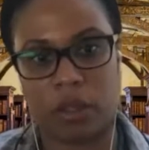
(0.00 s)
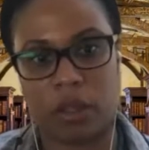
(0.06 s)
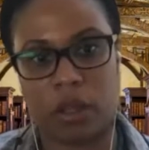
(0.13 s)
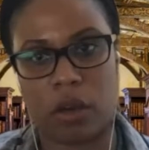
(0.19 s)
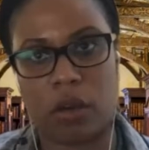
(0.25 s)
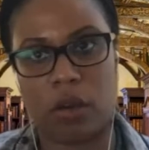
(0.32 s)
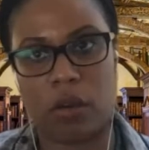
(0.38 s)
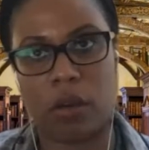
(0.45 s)

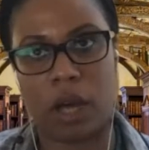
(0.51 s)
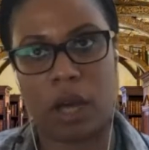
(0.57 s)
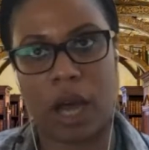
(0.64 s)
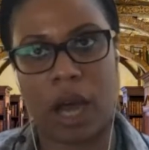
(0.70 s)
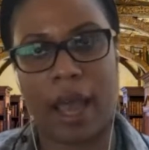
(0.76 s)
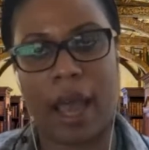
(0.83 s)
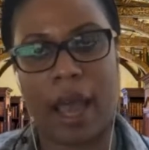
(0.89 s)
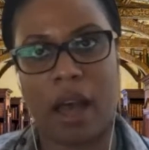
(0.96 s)
So
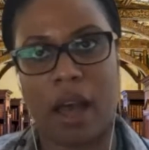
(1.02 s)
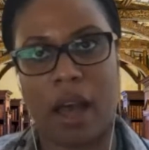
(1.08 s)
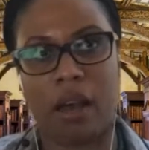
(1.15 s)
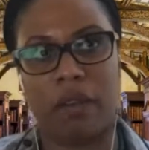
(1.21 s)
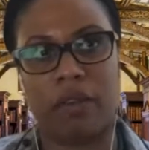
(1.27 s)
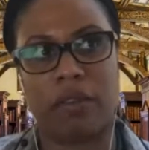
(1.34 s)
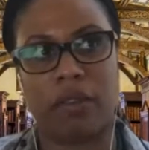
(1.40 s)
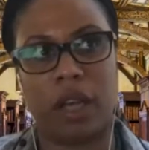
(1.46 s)
I
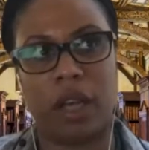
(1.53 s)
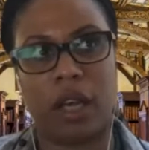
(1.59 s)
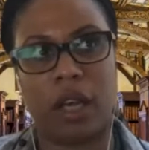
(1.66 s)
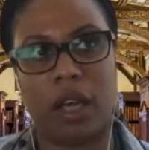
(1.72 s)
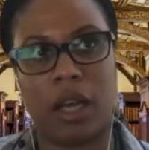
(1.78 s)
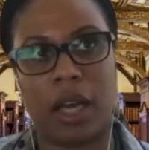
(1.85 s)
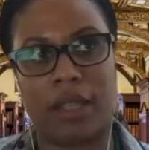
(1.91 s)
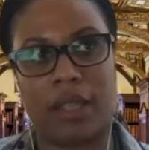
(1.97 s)
have,
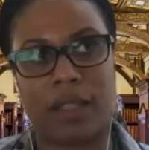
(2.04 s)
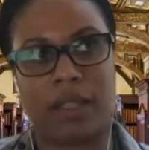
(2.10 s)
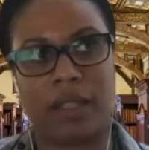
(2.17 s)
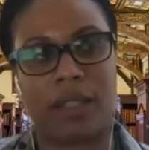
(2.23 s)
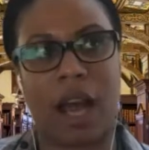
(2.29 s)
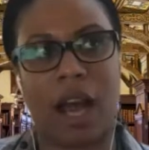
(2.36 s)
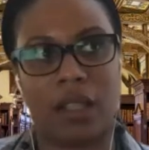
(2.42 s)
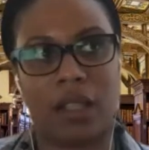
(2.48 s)
as a
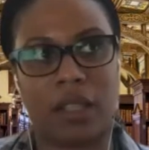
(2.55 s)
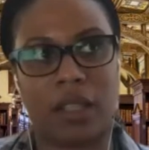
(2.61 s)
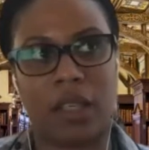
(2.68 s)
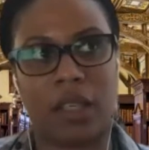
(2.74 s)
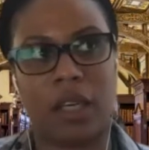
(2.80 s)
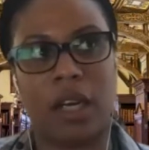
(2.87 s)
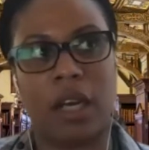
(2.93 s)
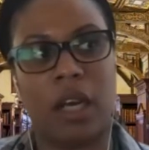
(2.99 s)

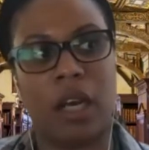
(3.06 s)
scholar,